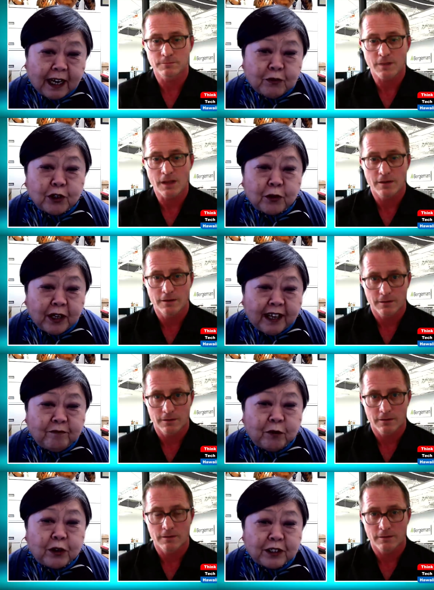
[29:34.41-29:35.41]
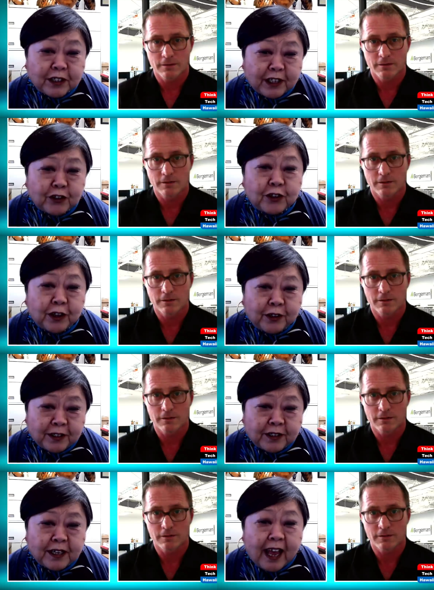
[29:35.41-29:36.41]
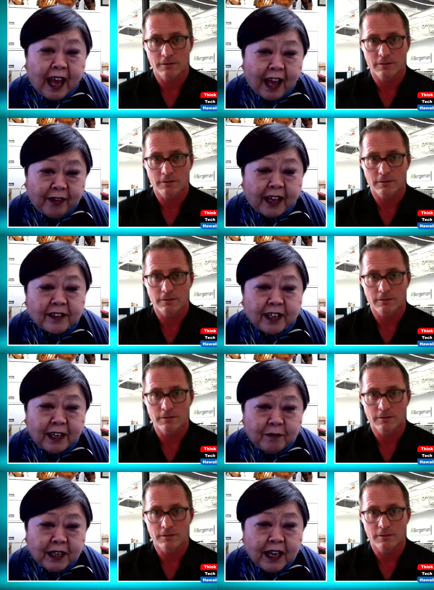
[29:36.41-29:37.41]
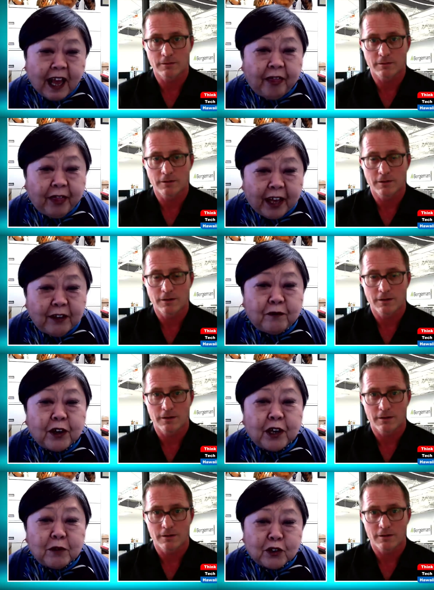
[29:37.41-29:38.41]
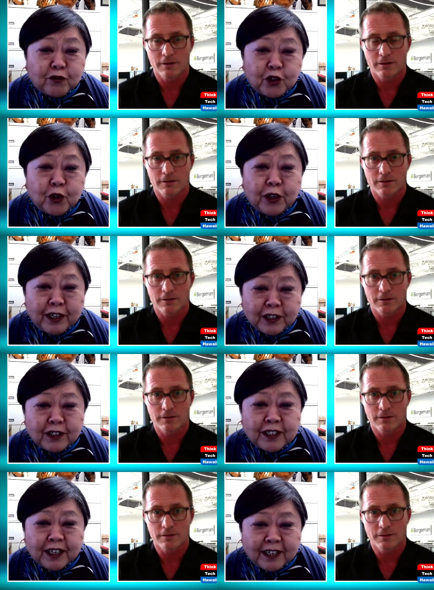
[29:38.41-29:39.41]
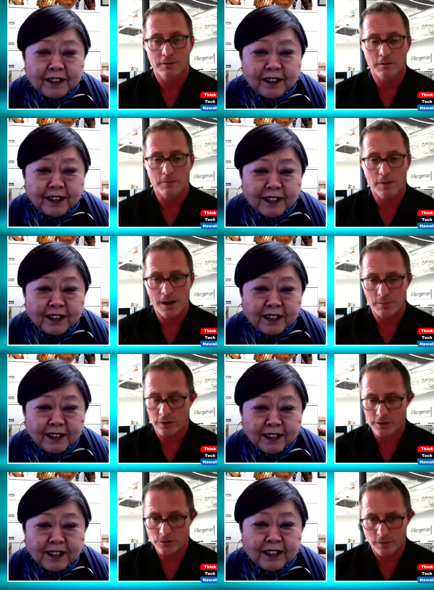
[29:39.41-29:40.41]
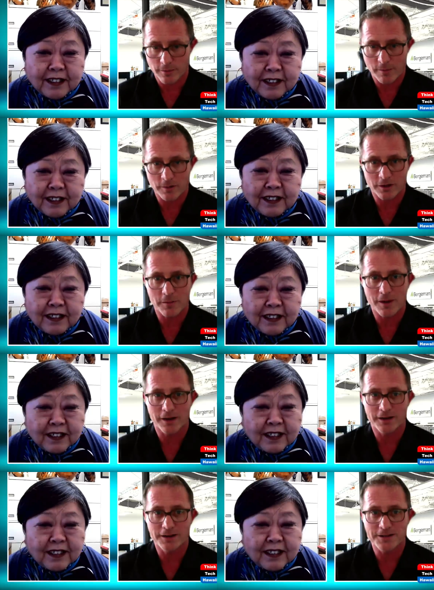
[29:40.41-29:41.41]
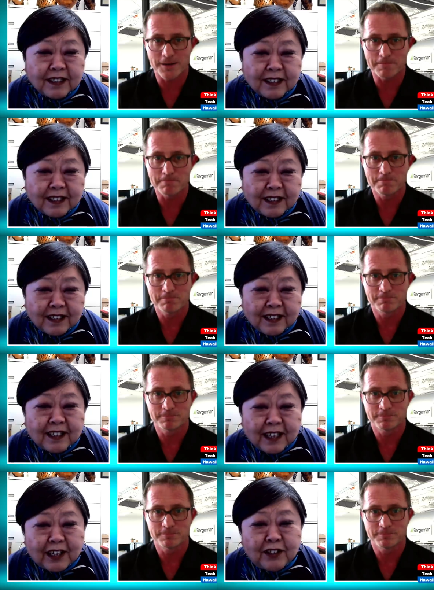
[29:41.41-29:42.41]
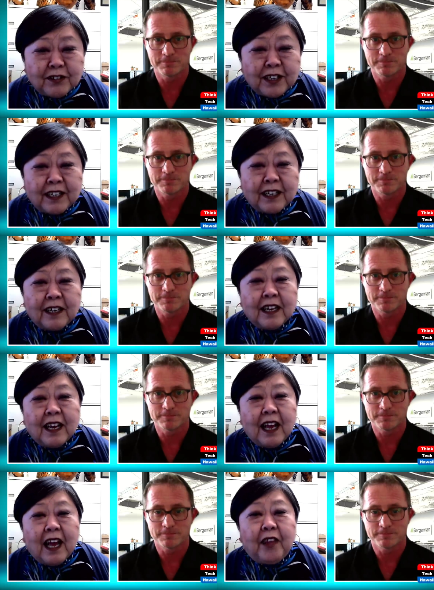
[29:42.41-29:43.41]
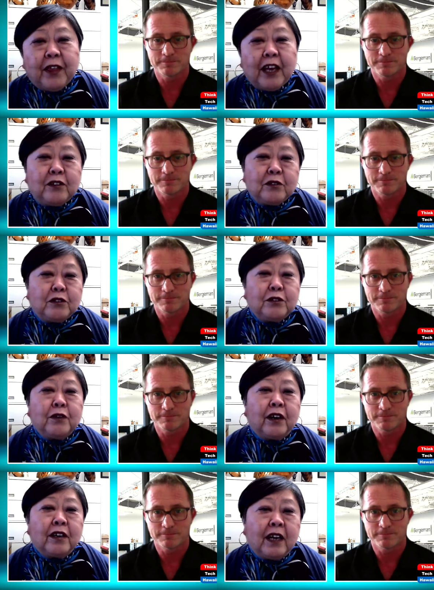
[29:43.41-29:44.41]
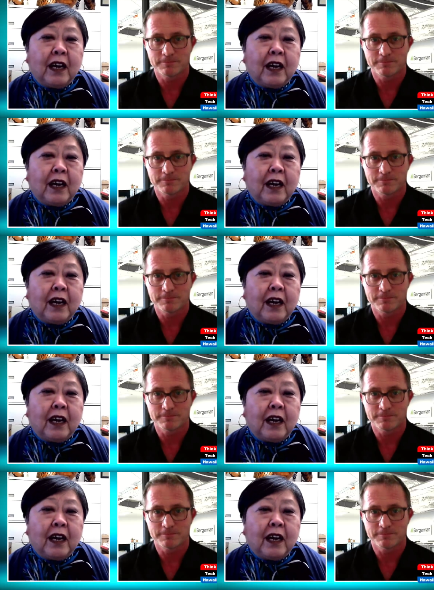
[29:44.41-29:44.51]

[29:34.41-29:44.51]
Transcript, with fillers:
Speaker 1: I'm sure we'll have more discussions on this at that time. And thank you very much for joining us today.
Speaker 2: My pleasure. I'm happy to come back anytime.
Speaker 1: Thank you, Dana. And thank you to our